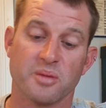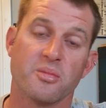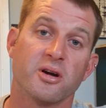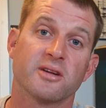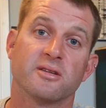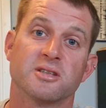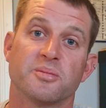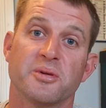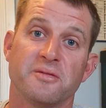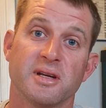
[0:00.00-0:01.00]
micros
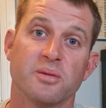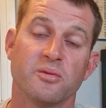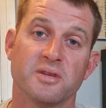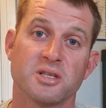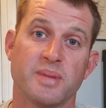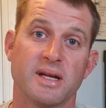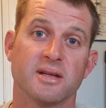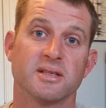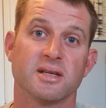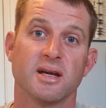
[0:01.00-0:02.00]
I'd be feeding with
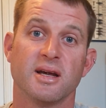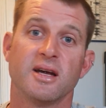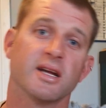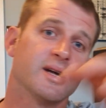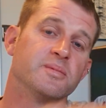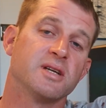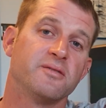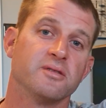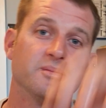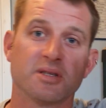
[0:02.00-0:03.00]
expanders. Comes
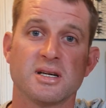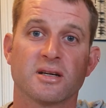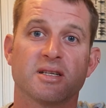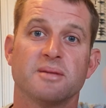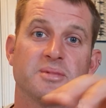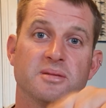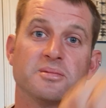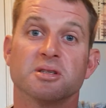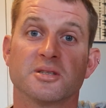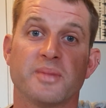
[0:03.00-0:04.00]
over them, sucks up some
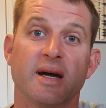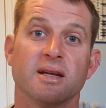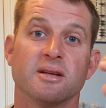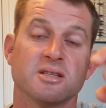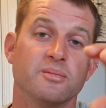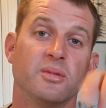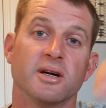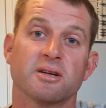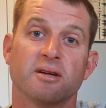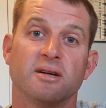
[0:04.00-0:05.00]

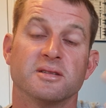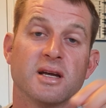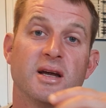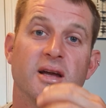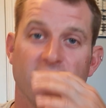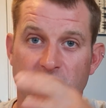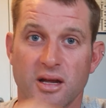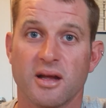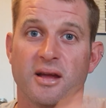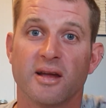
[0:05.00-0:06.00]
micros,
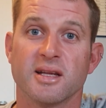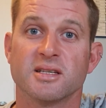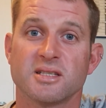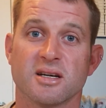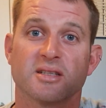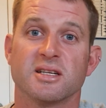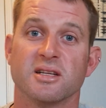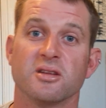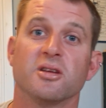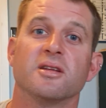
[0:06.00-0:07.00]
and it sucks
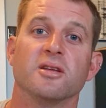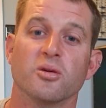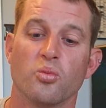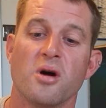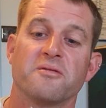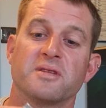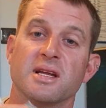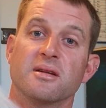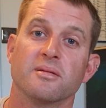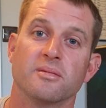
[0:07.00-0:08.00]
in your
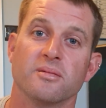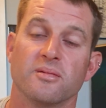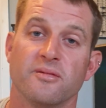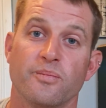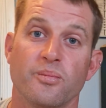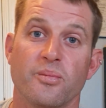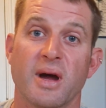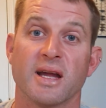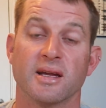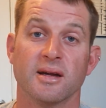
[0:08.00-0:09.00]
wafting
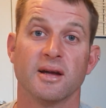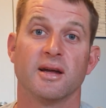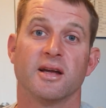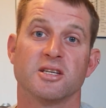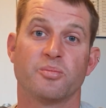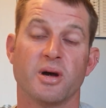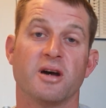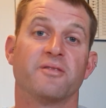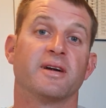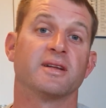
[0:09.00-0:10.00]
bait. It's
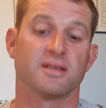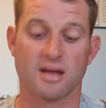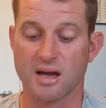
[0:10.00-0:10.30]
perfect.